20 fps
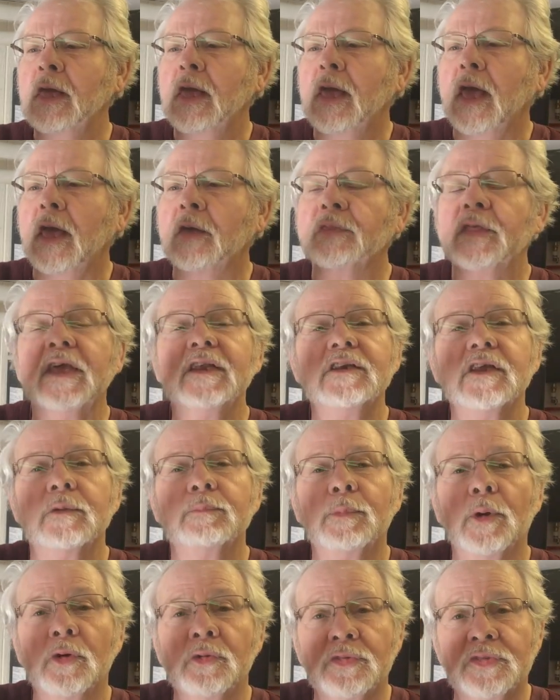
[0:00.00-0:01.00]
and they
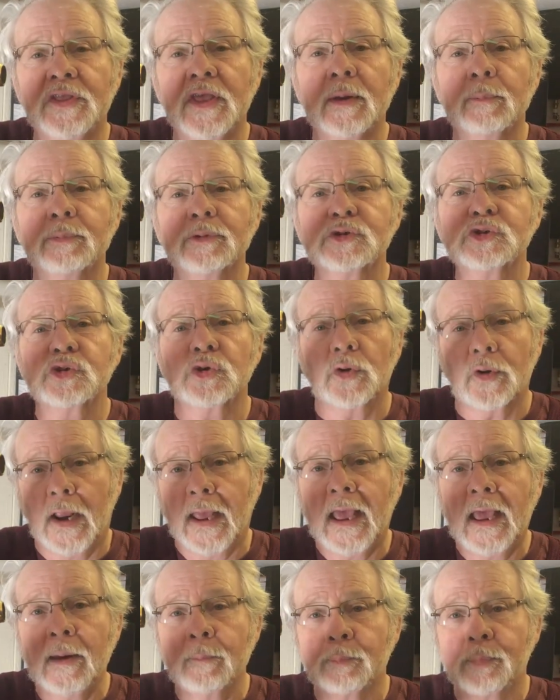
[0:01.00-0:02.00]
did both temperature
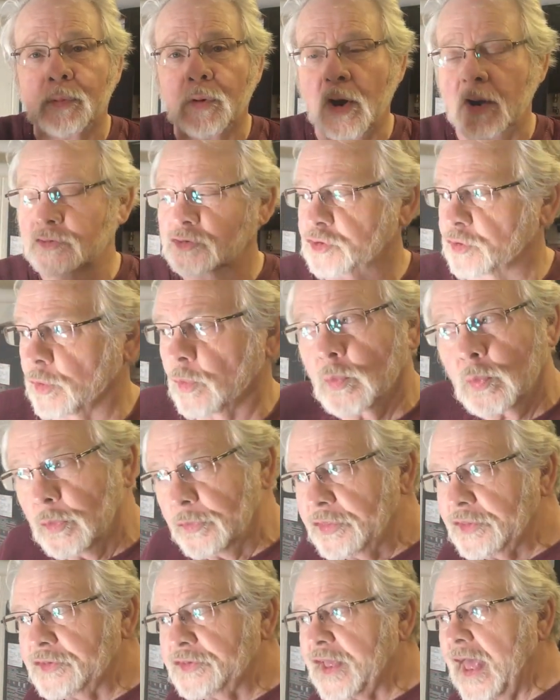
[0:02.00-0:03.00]
and pressure.
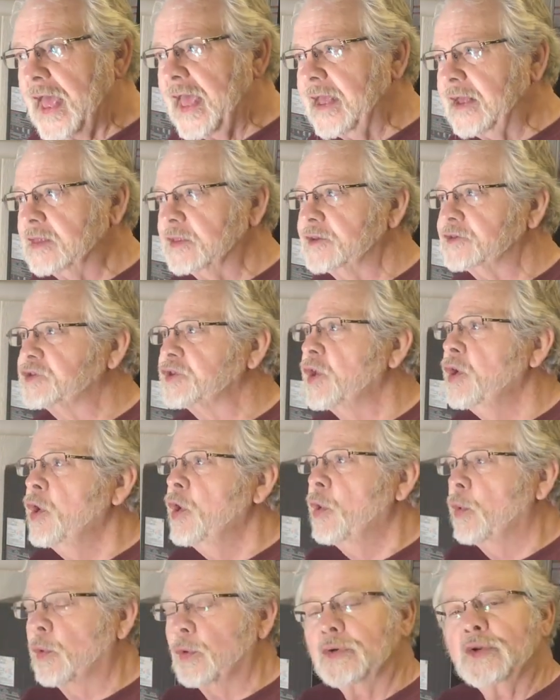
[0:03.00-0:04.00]
With the tankless,
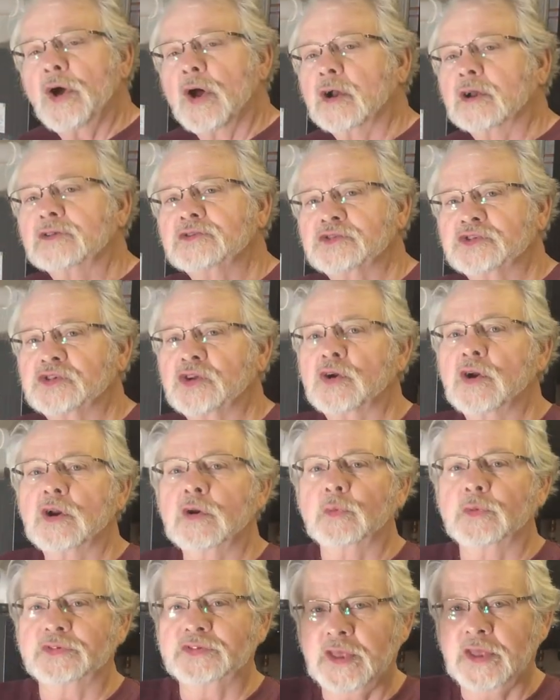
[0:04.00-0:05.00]
we're not
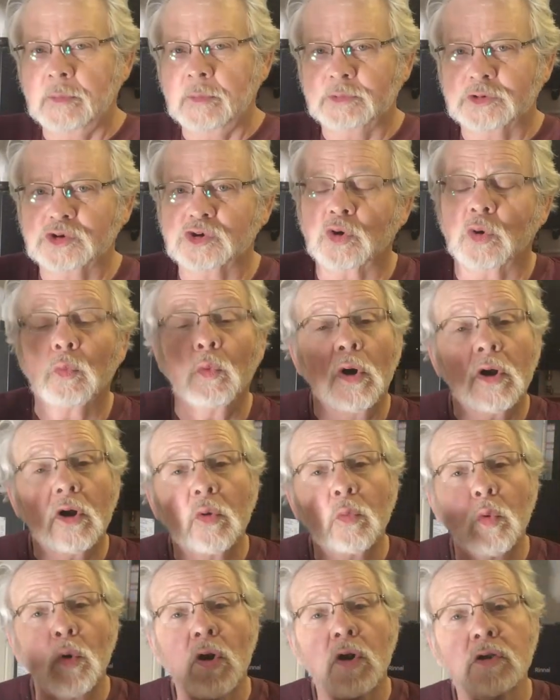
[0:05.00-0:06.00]
concerned with temperature.
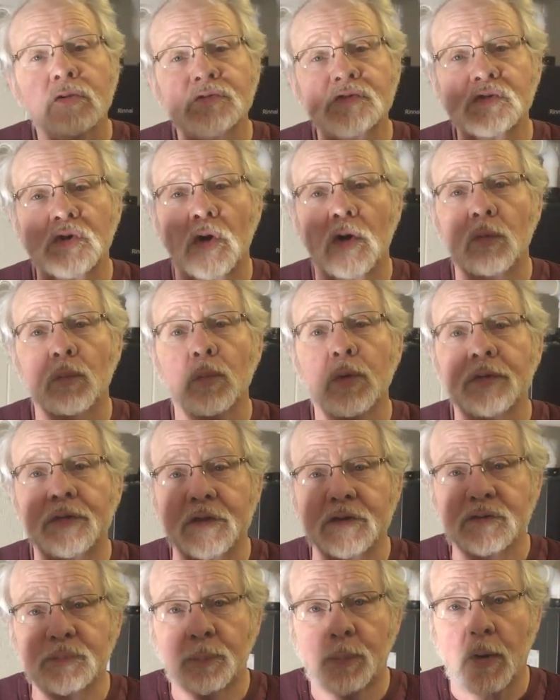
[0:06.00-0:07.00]
What we're concerned with
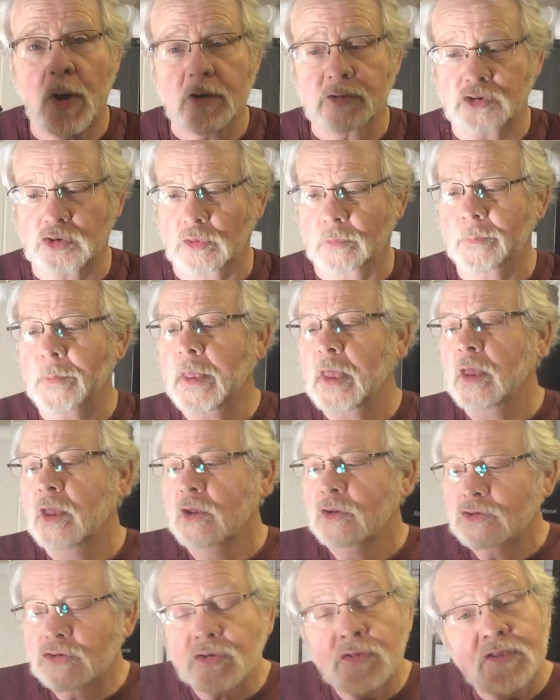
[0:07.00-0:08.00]
is pressure.
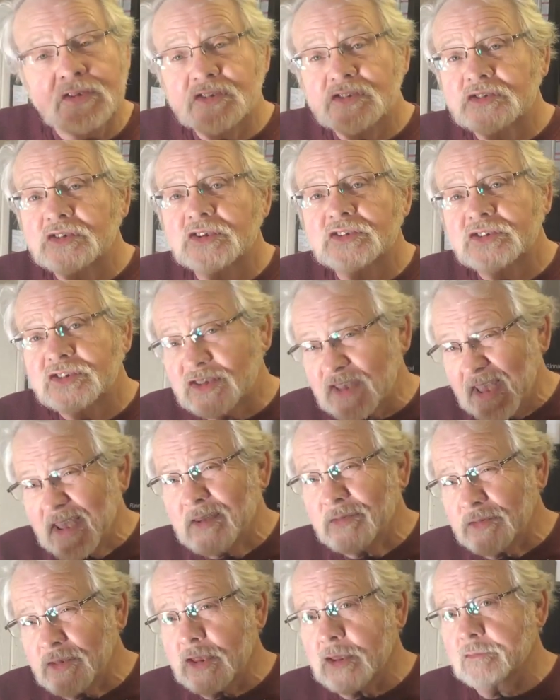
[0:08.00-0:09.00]
So this is a
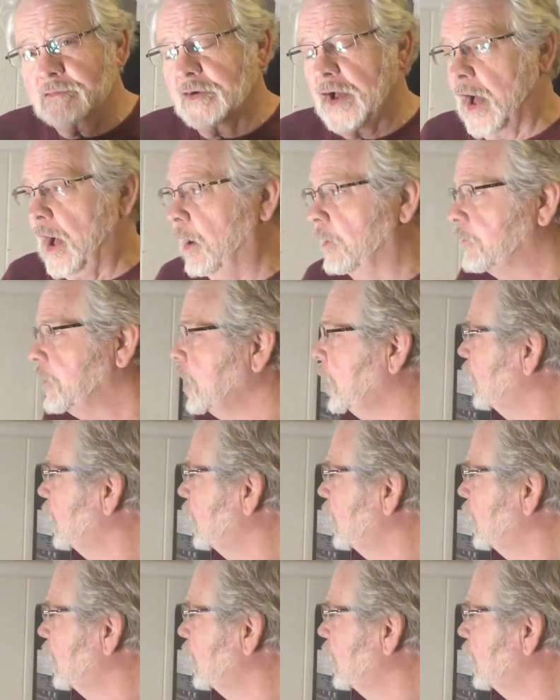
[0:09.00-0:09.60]
safety valve.